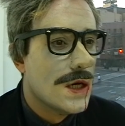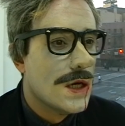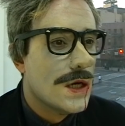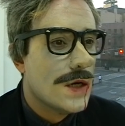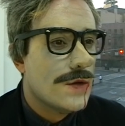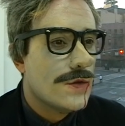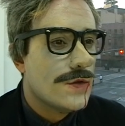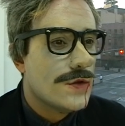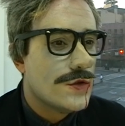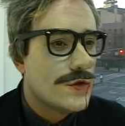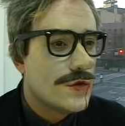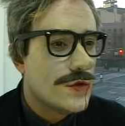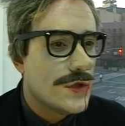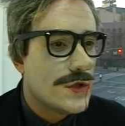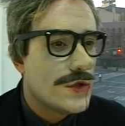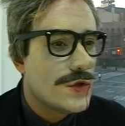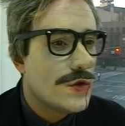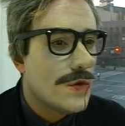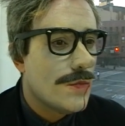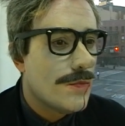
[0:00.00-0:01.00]
The
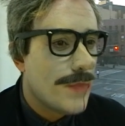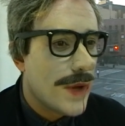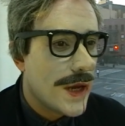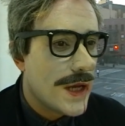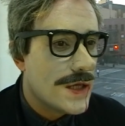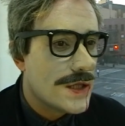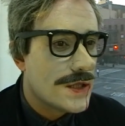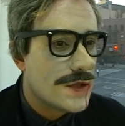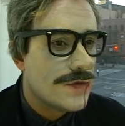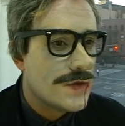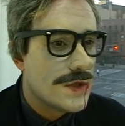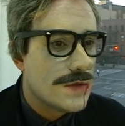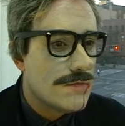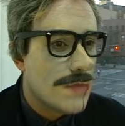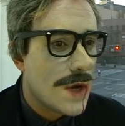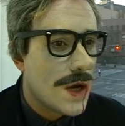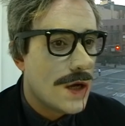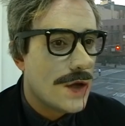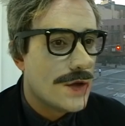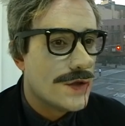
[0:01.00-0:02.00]
traditional base of
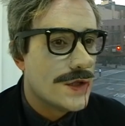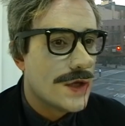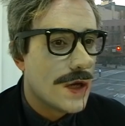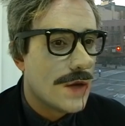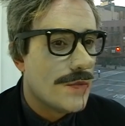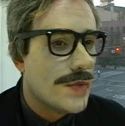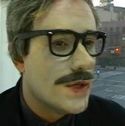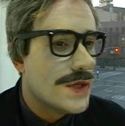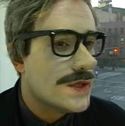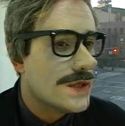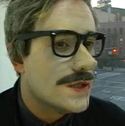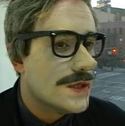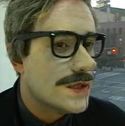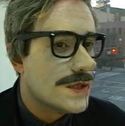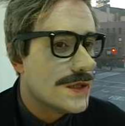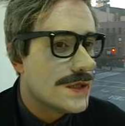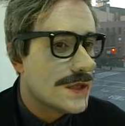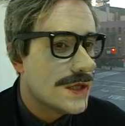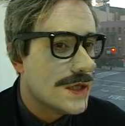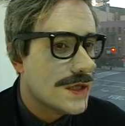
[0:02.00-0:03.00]
demand in our
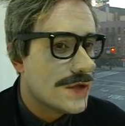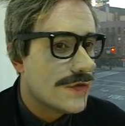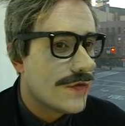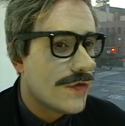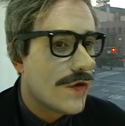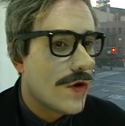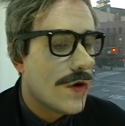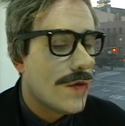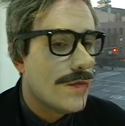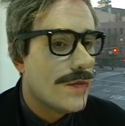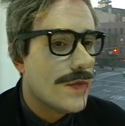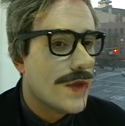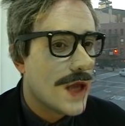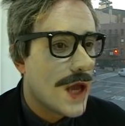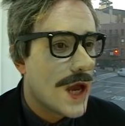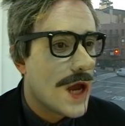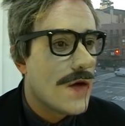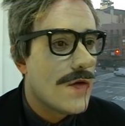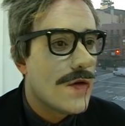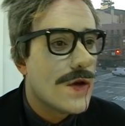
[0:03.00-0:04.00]
business is from
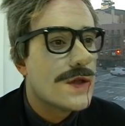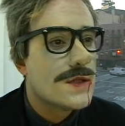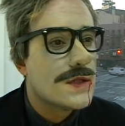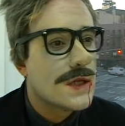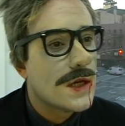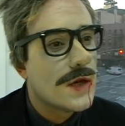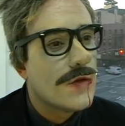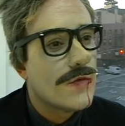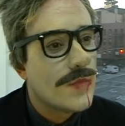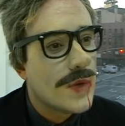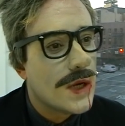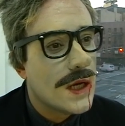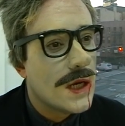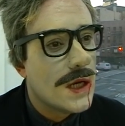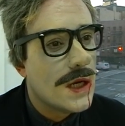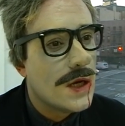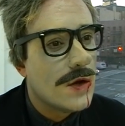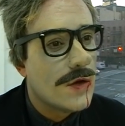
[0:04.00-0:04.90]
the areas that have been